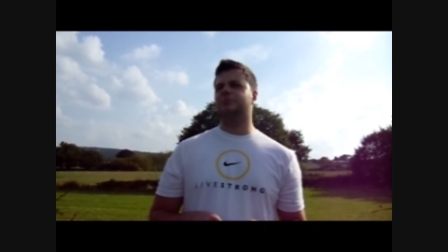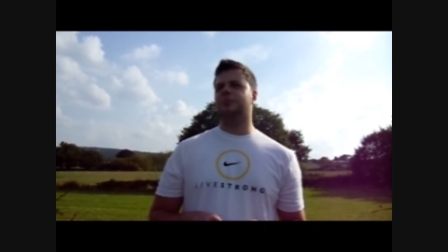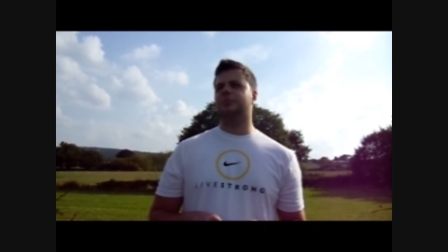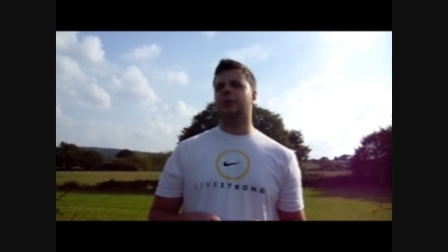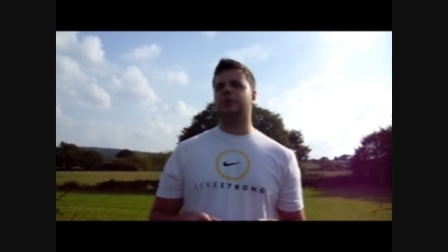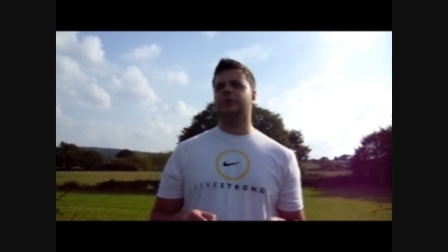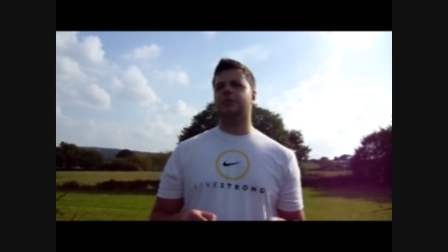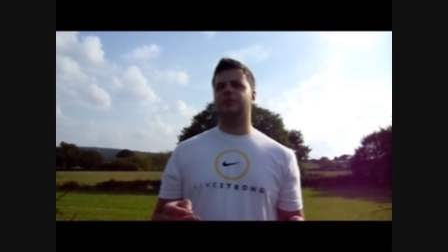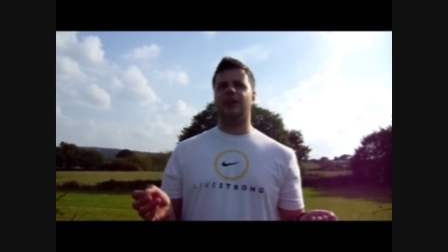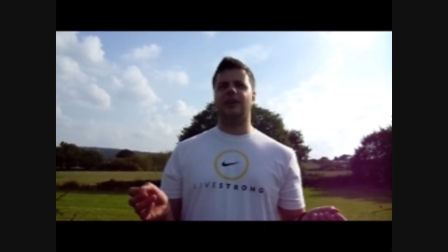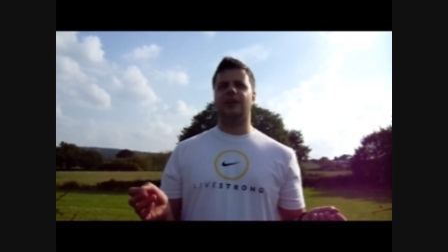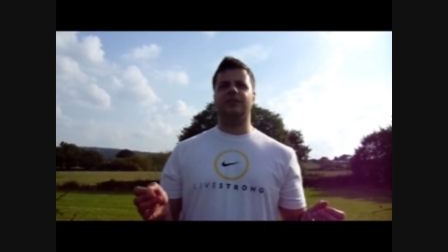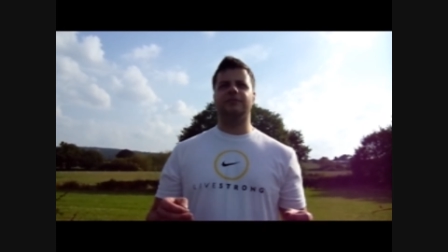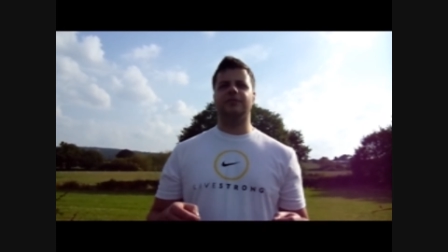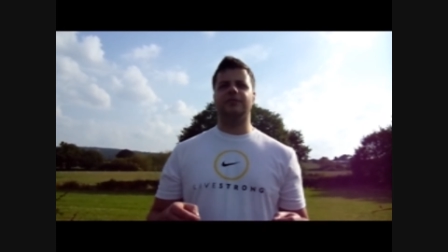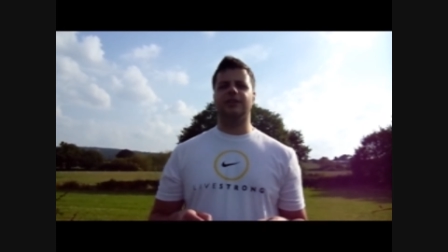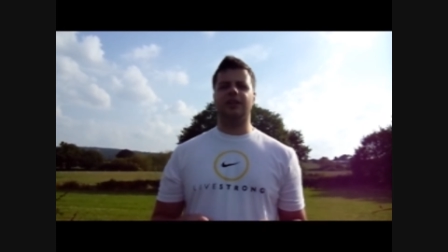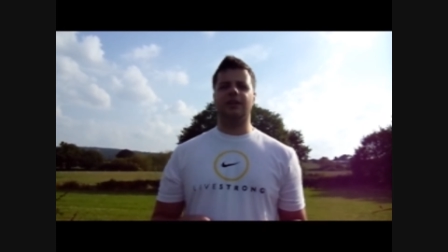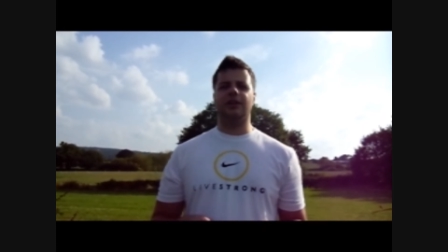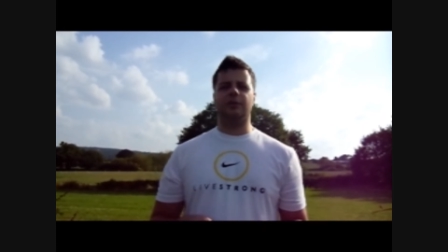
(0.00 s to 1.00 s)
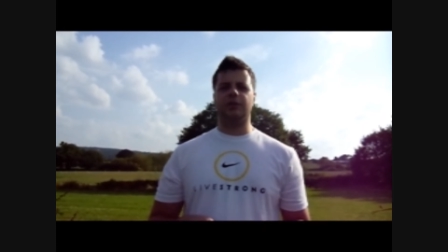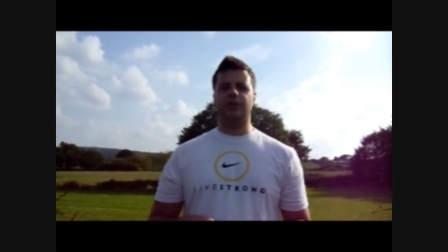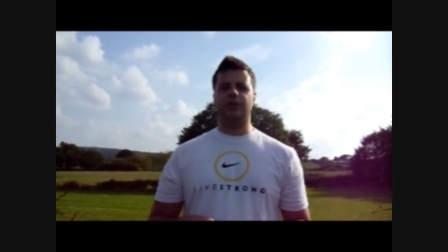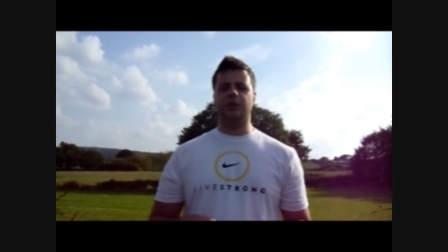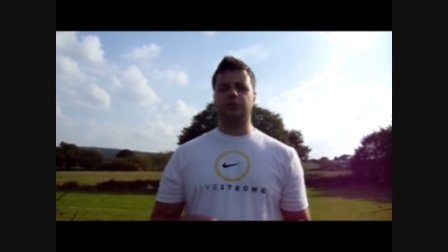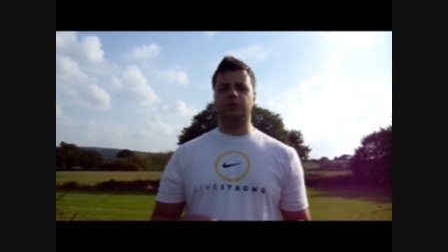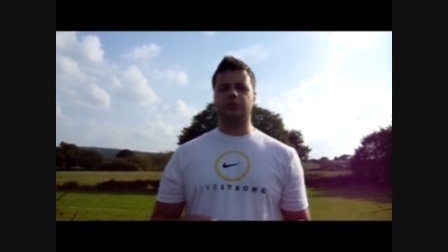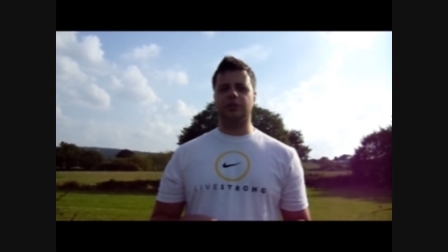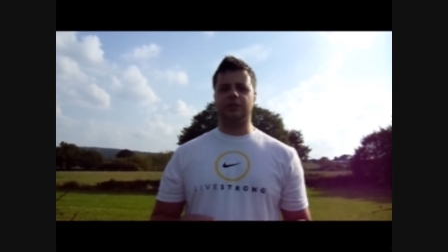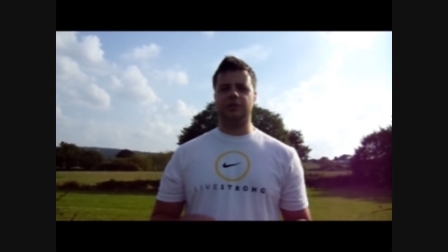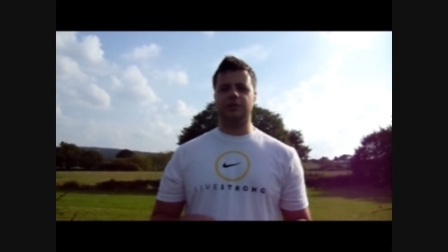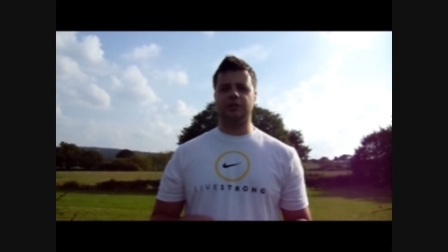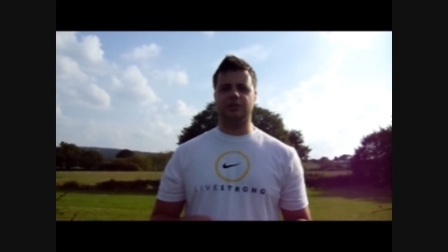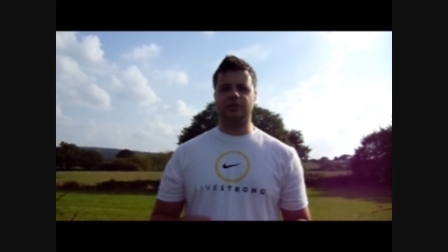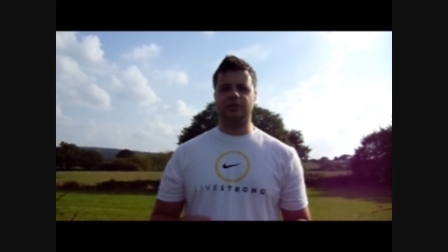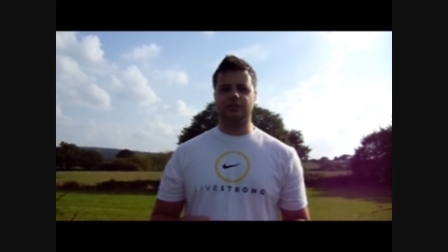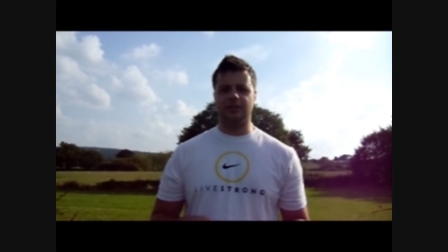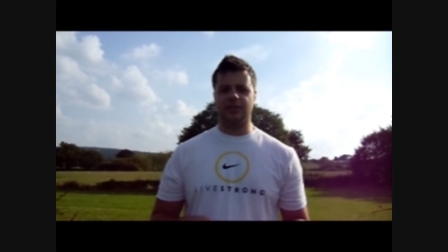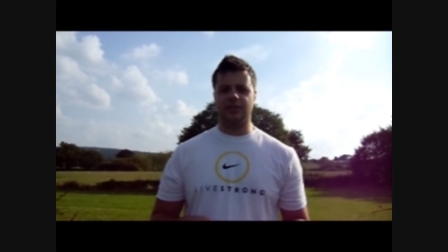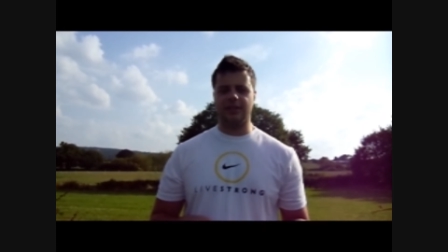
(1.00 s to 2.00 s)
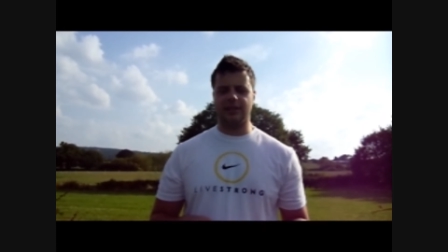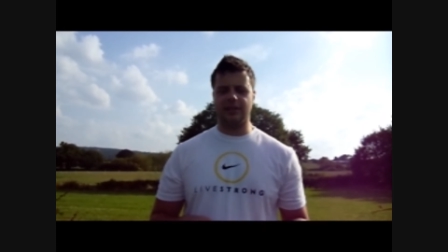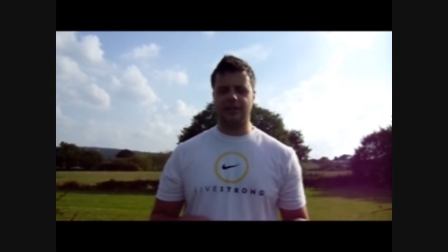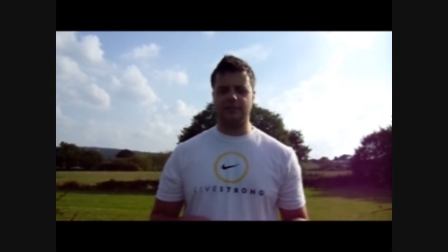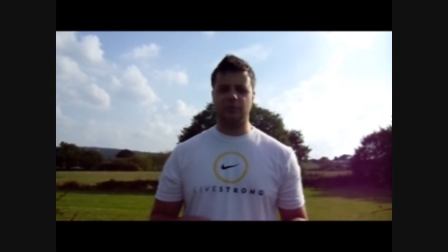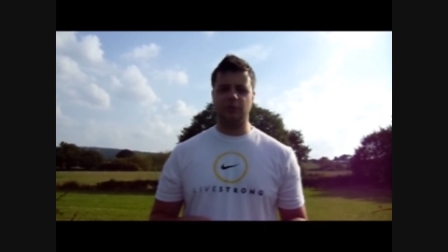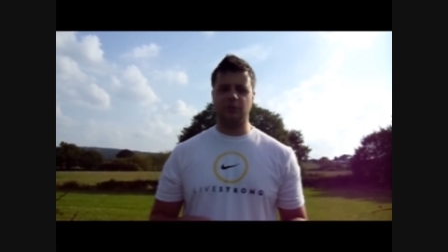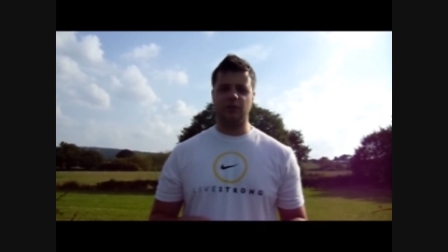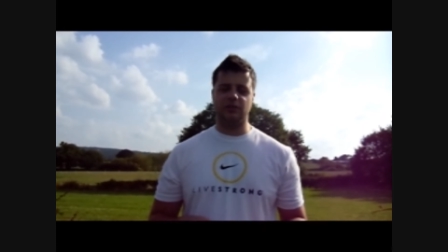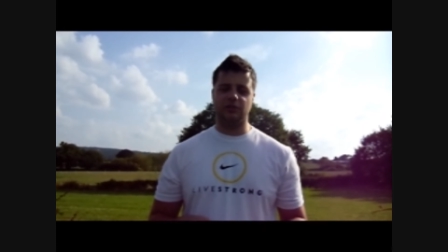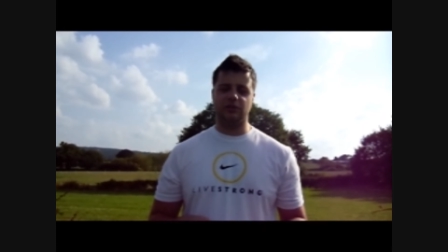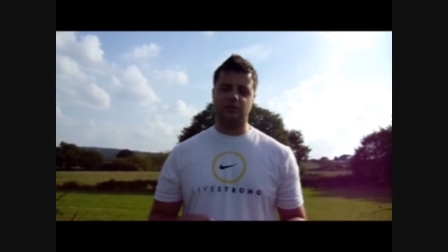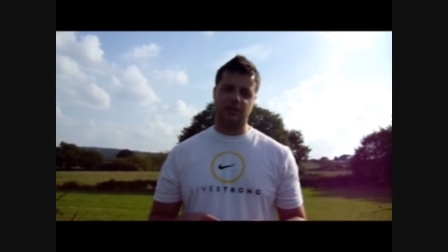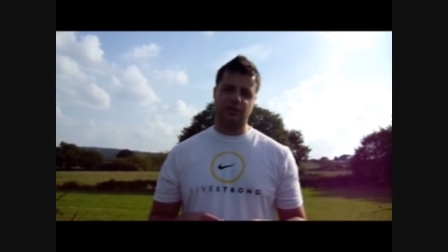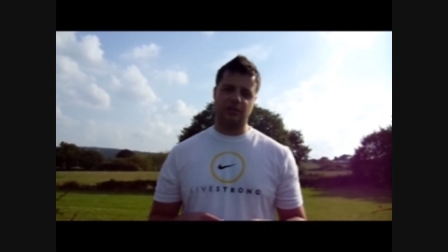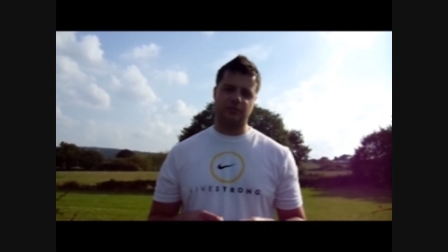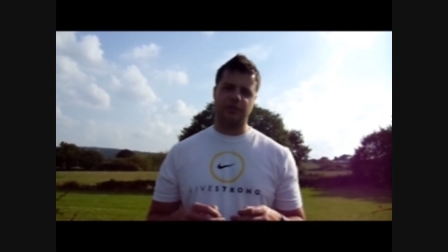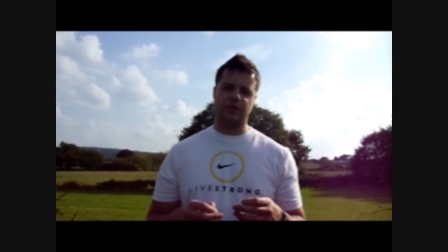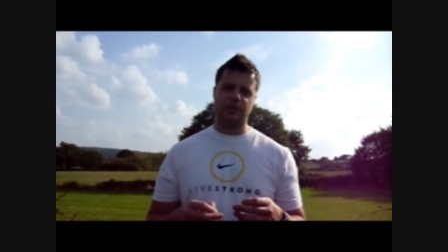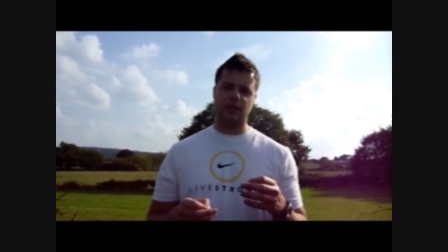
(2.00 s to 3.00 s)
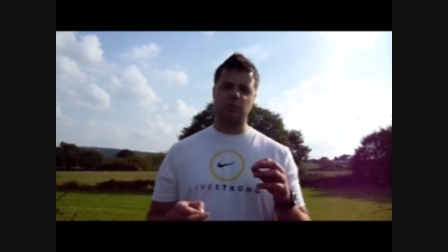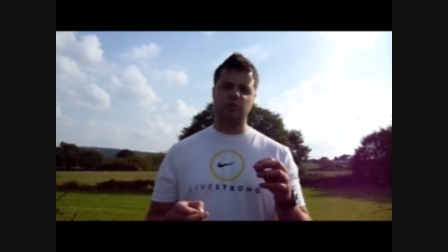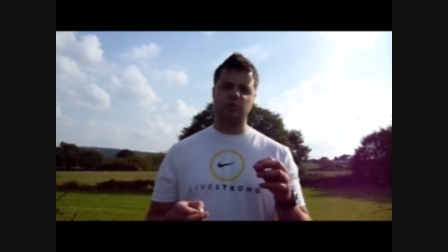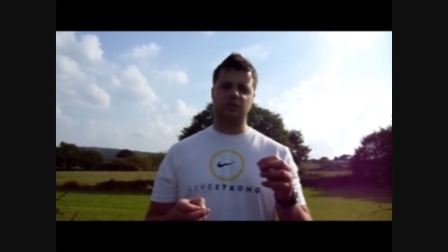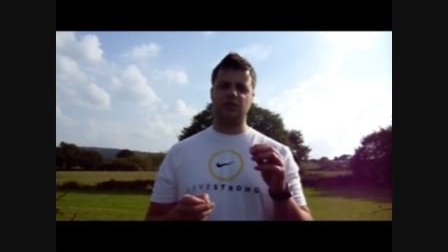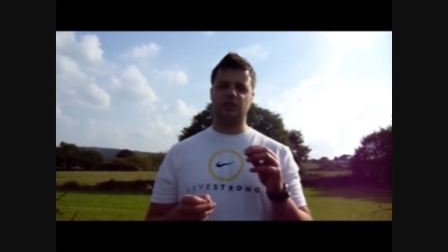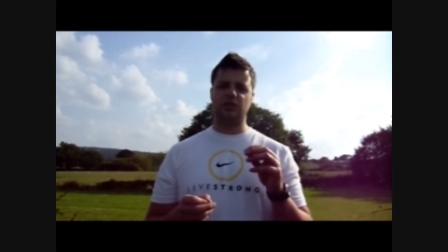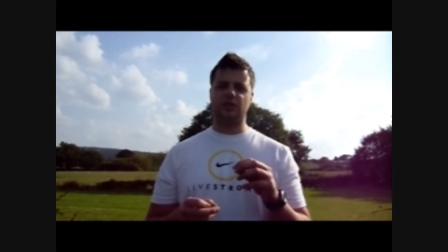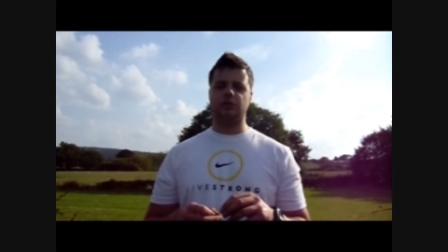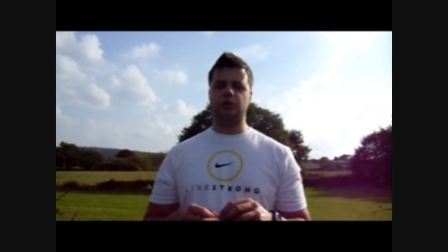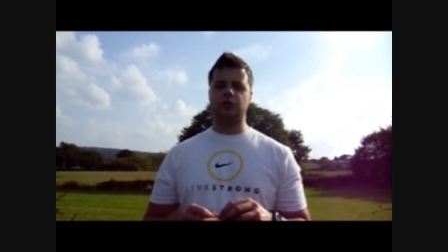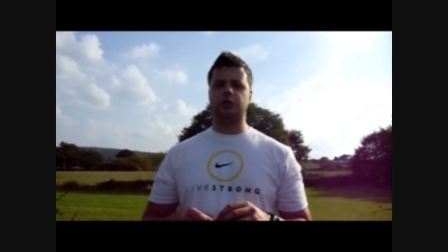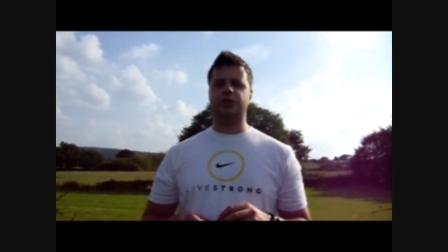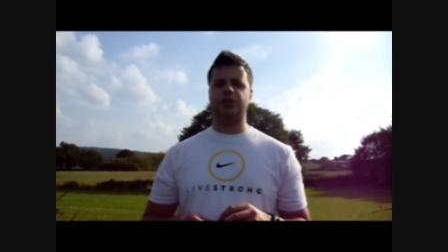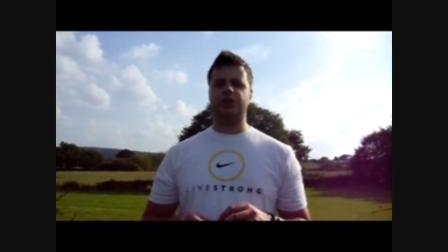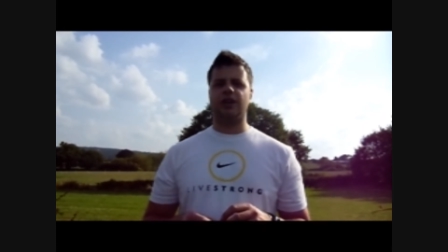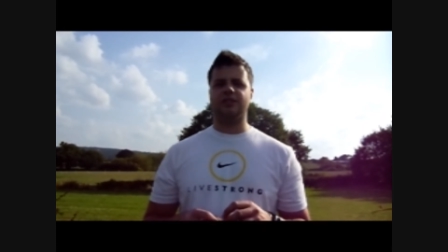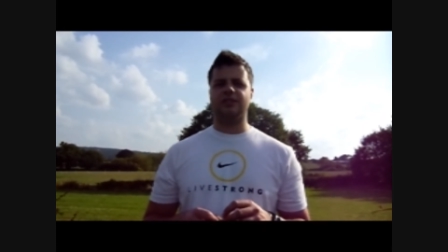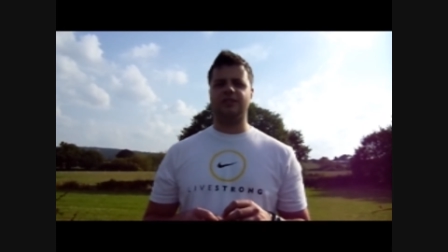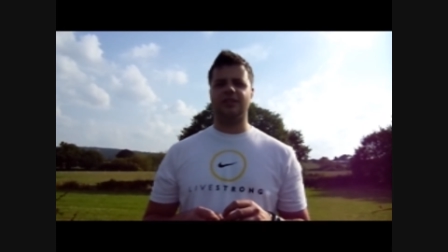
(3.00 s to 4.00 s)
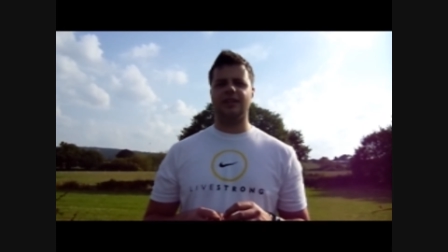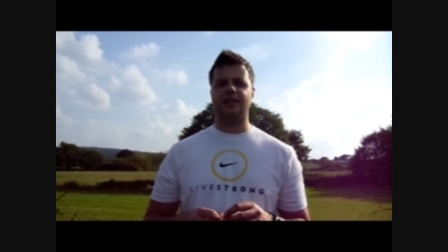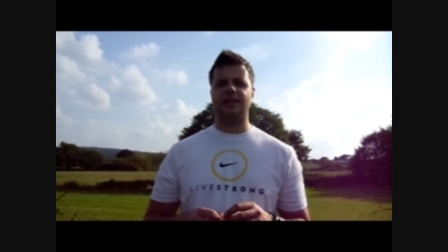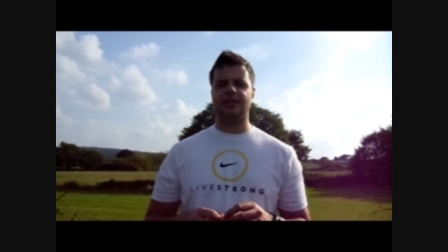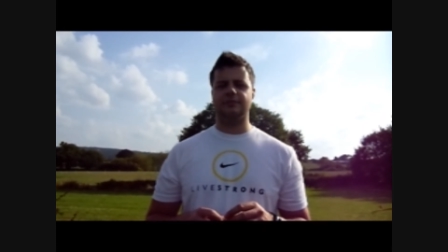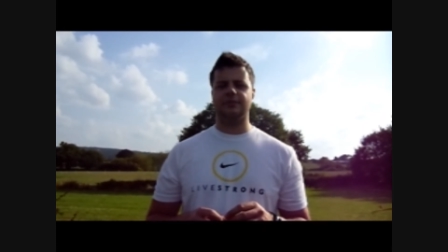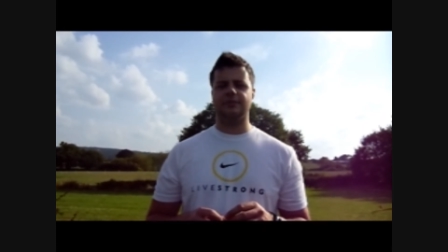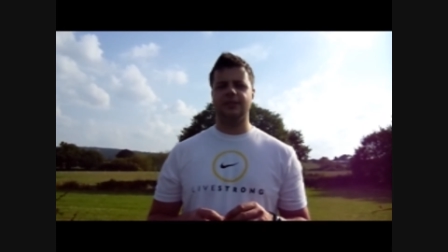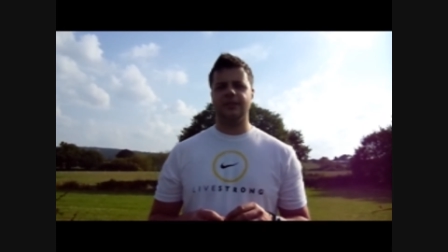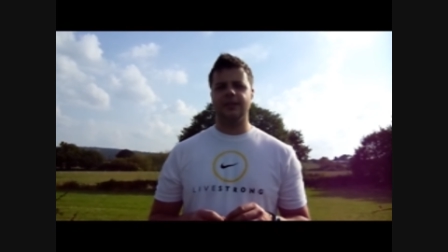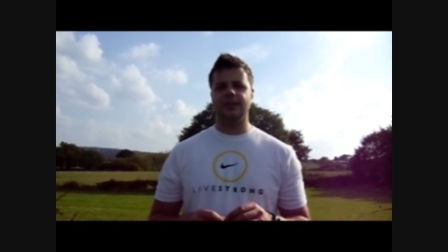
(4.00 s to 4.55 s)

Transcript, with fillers: probably found the video useless uh, but it's, it's for those that are just starting out